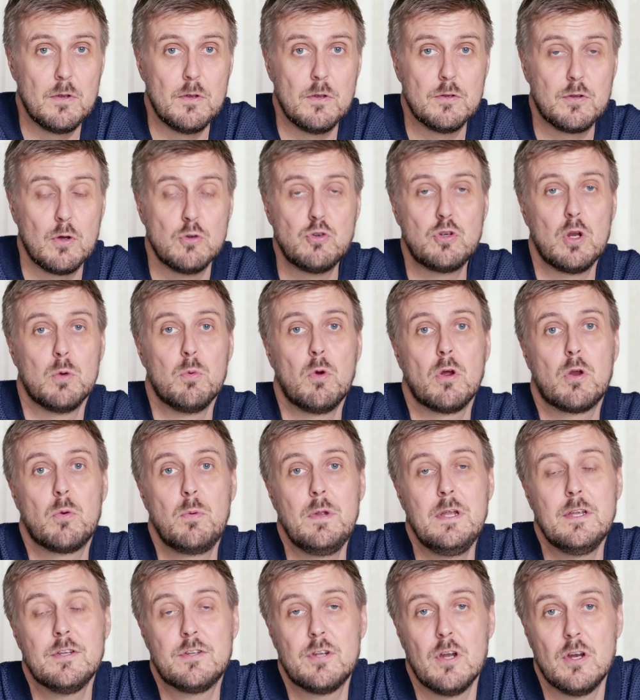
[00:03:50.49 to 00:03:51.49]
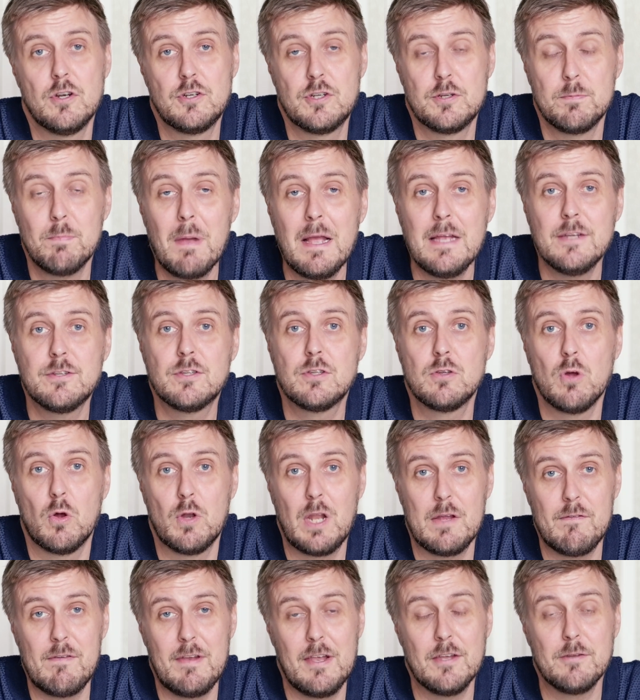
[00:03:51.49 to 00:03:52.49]
social work research based
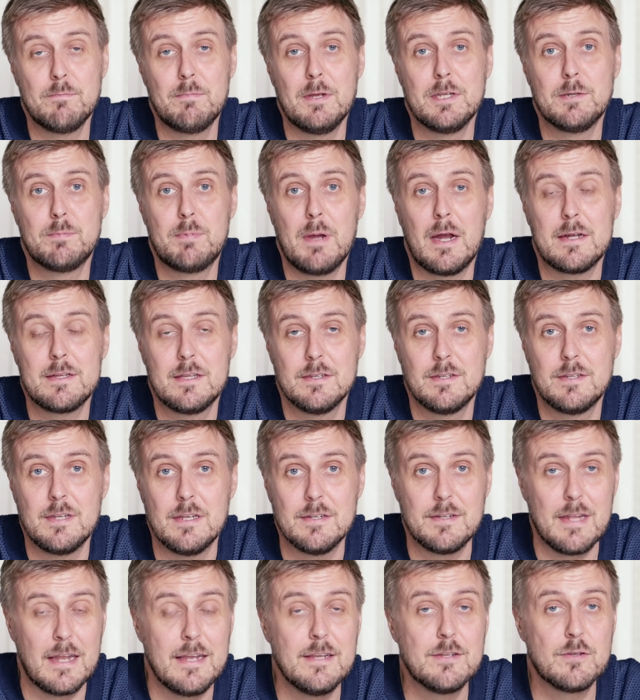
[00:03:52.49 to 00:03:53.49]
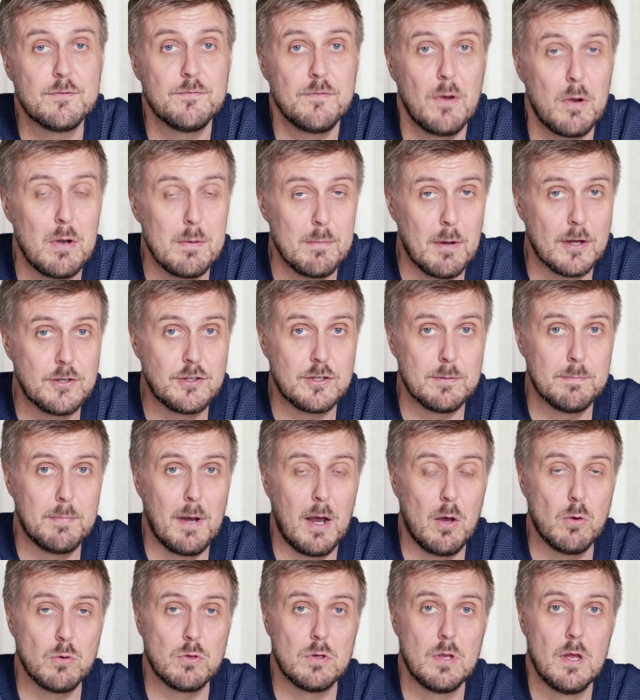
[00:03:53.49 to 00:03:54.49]
on evidence-based practices, that is very much
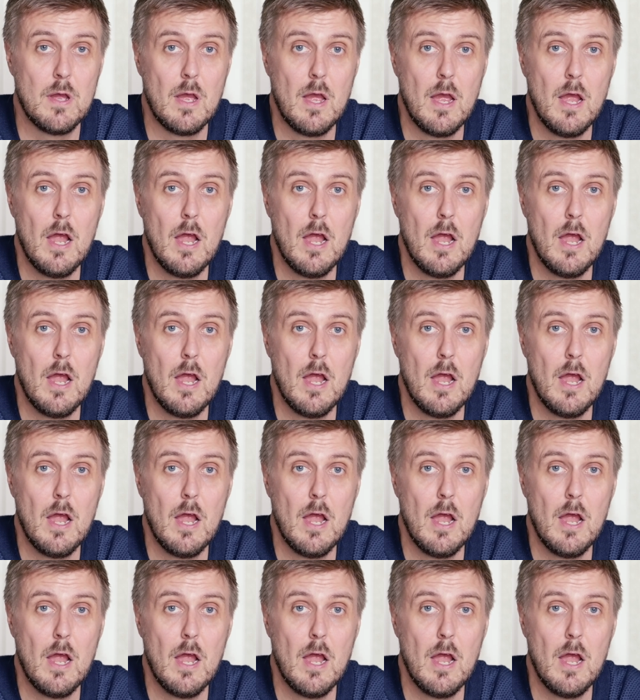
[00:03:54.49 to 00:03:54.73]
about